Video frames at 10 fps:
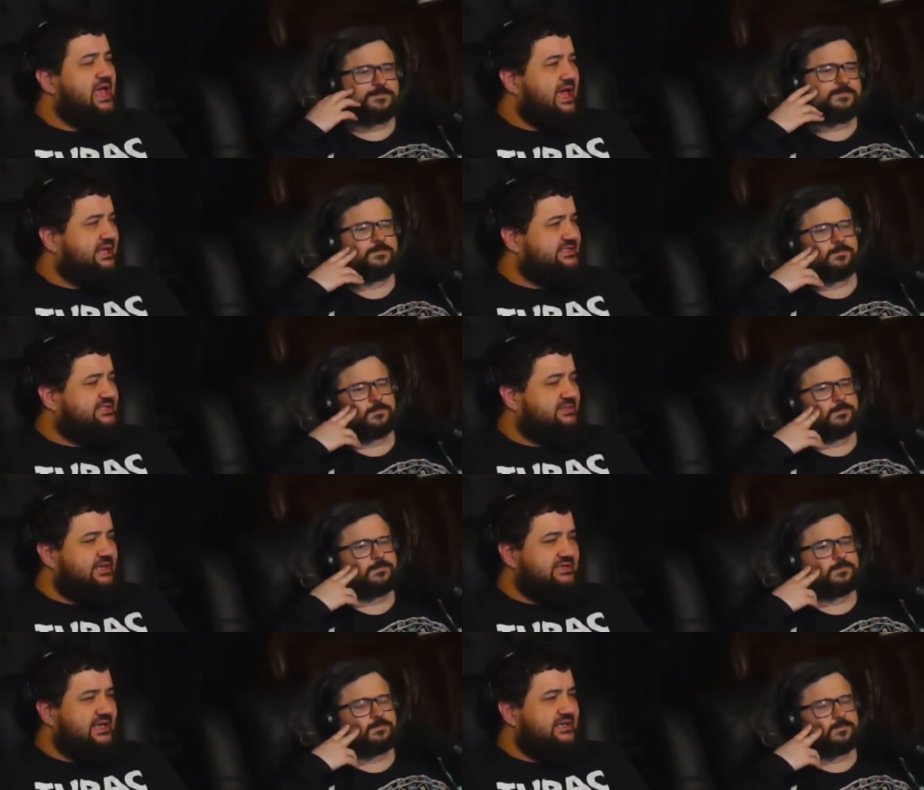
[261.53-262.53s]
Speaker 1: is
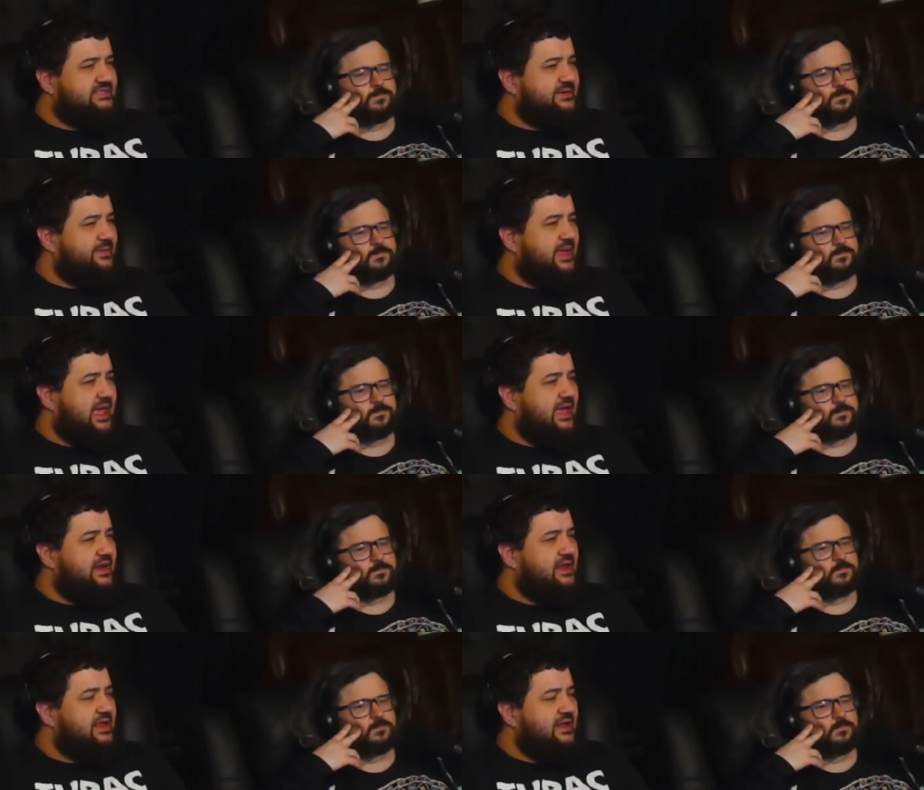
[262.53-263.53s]
is like some
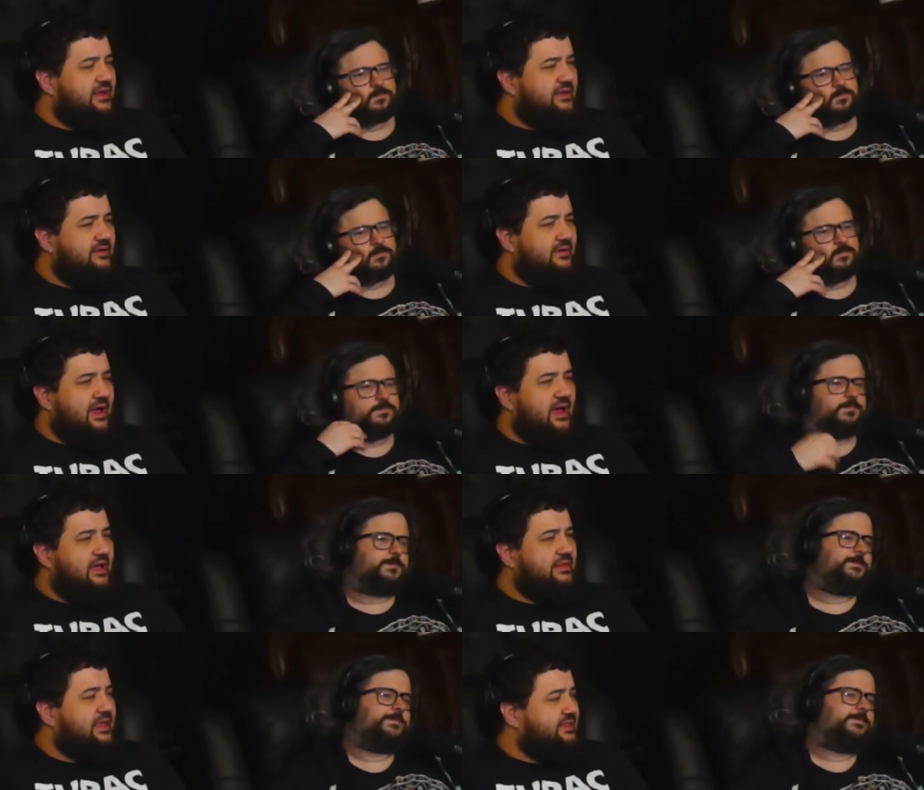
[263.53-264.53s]
kid,
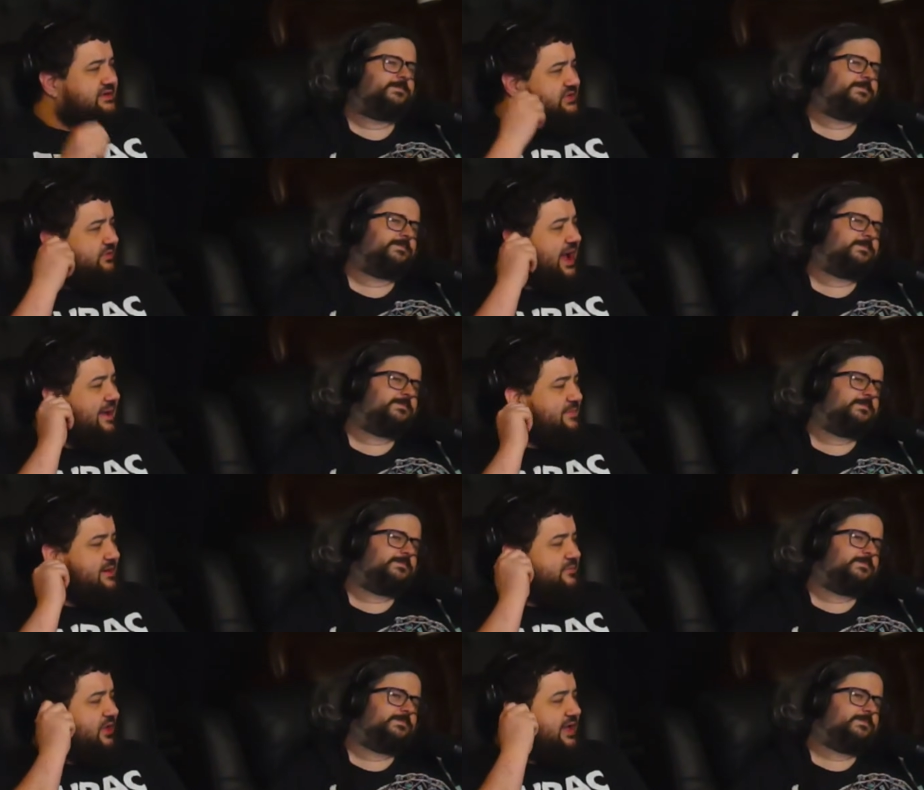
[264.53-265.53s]
uh, like there's a rap
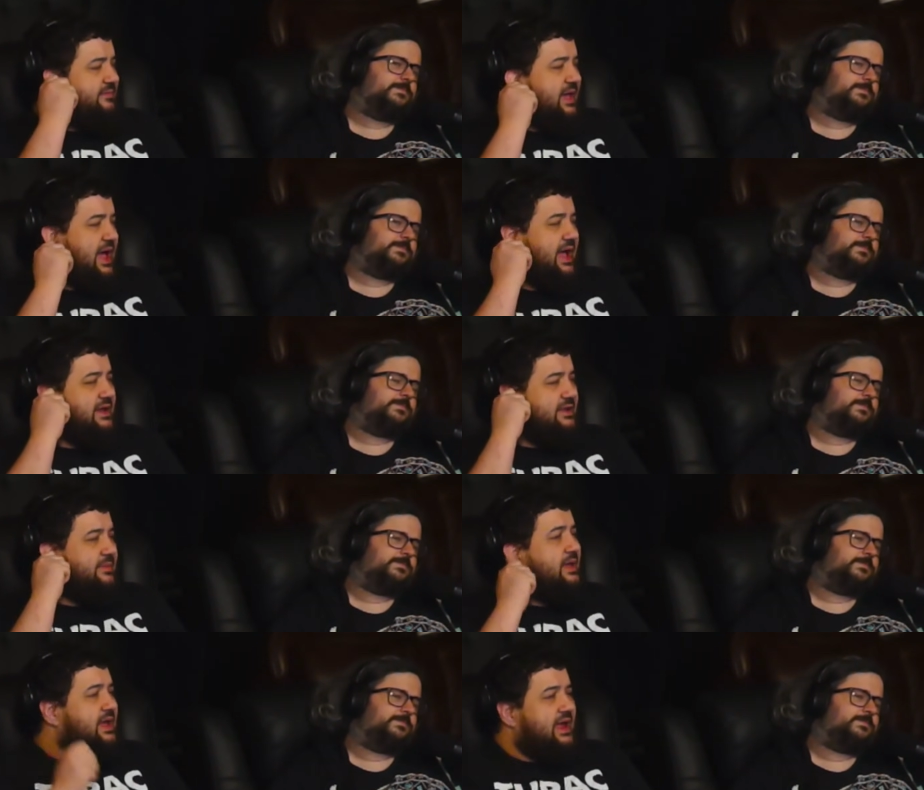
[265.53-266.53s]
beat playing behind
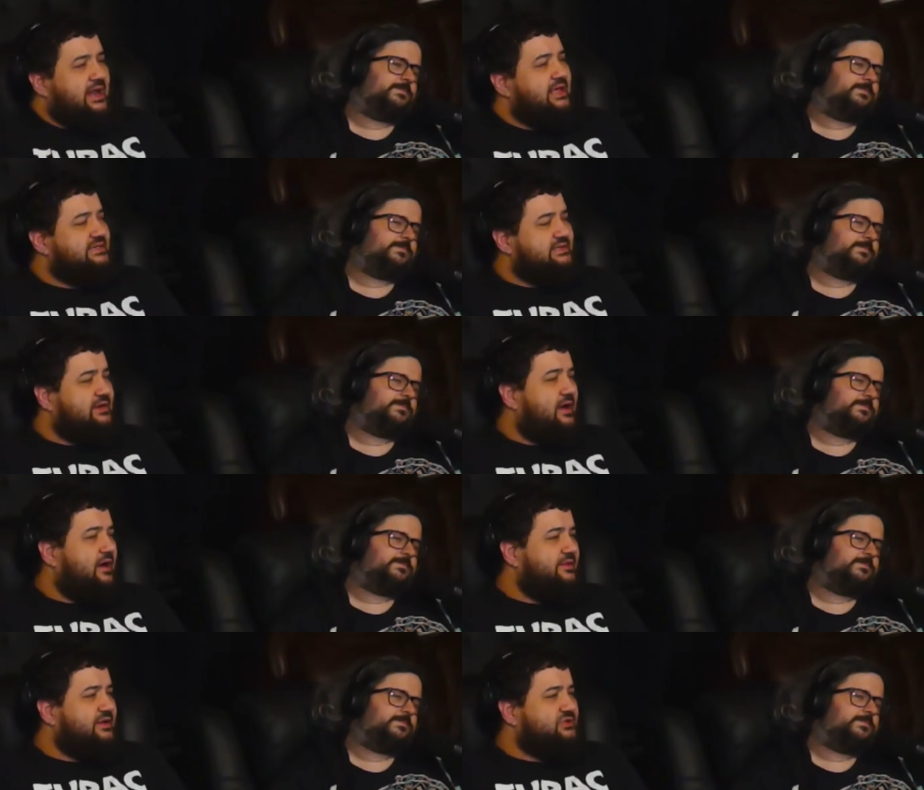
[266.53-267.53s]
him and he's
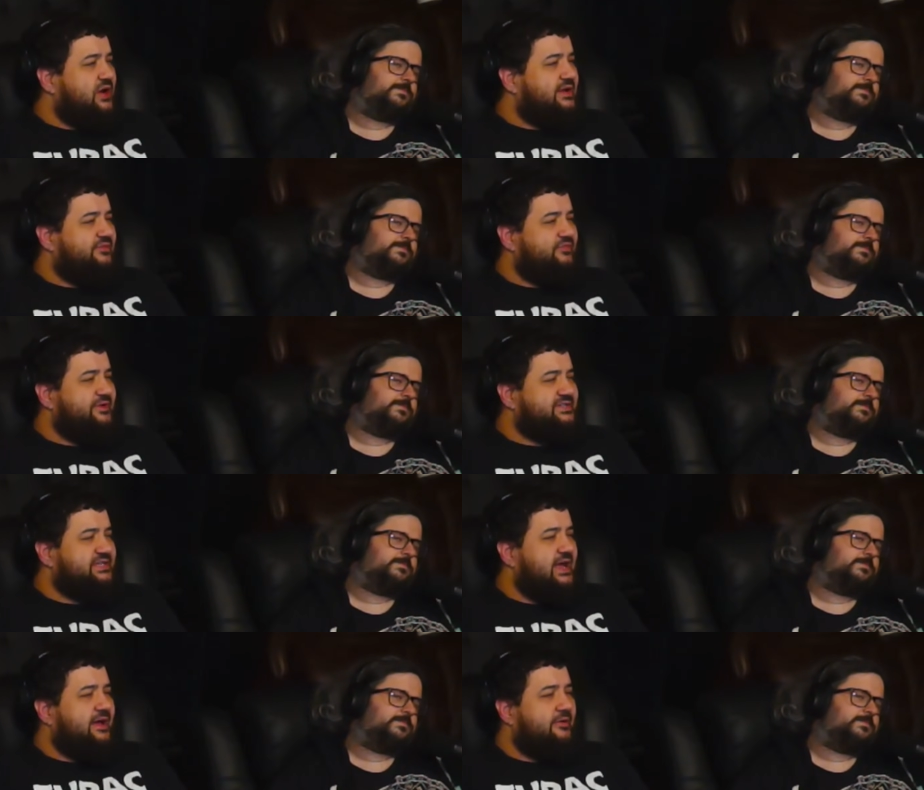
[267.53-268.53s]
on there trying to
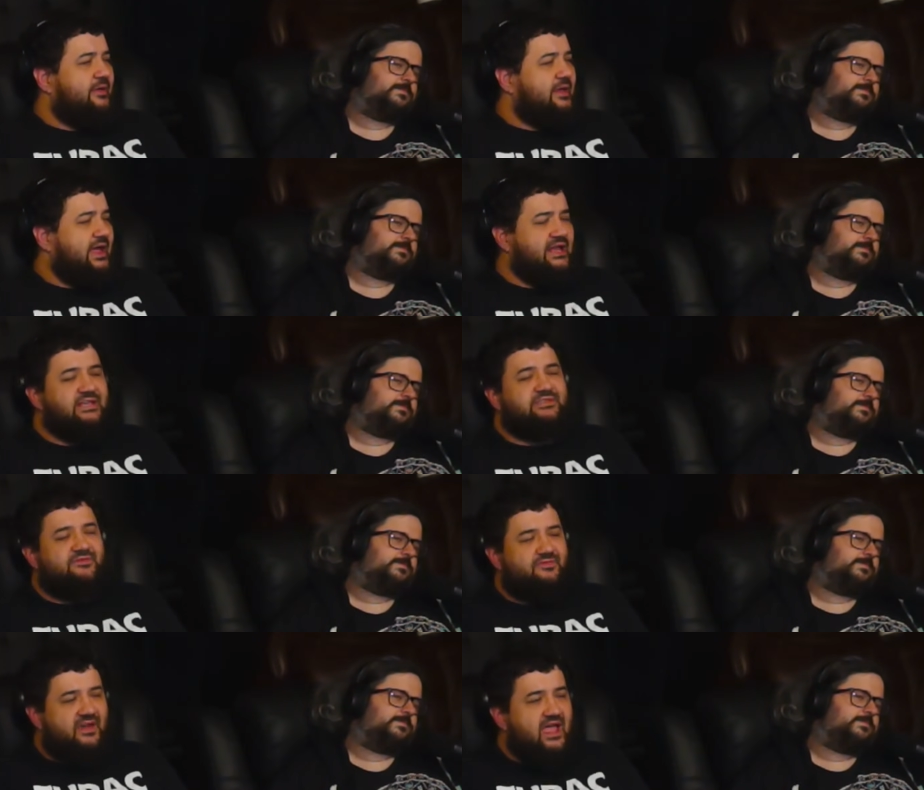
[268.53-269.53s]
freestyle and he's
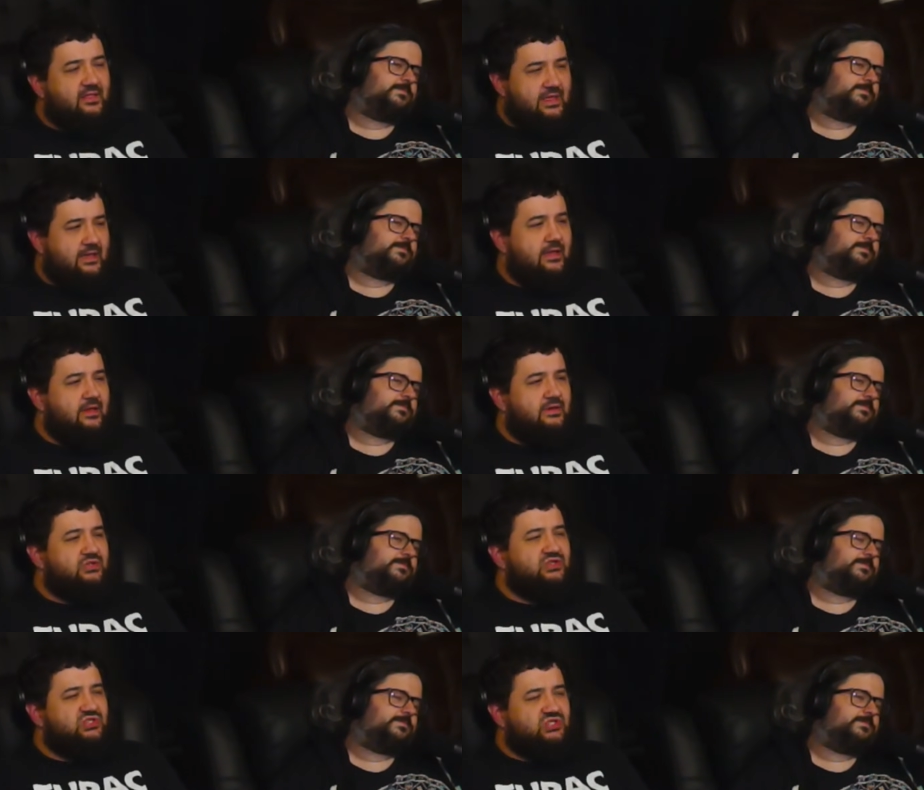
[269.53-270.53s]
failing
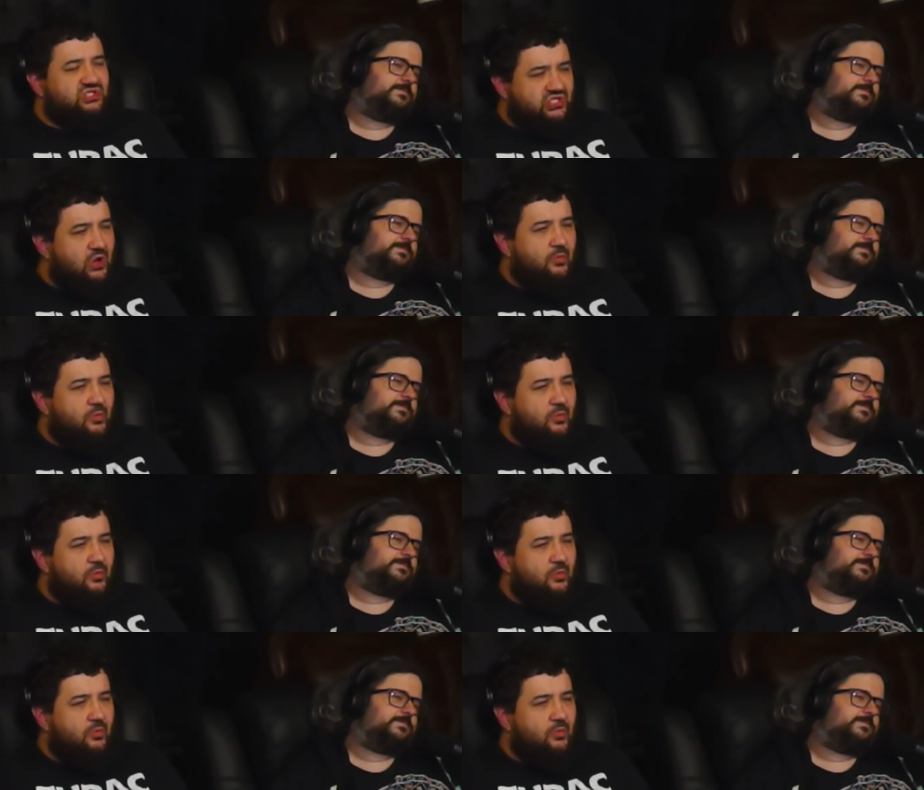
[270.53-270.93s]
so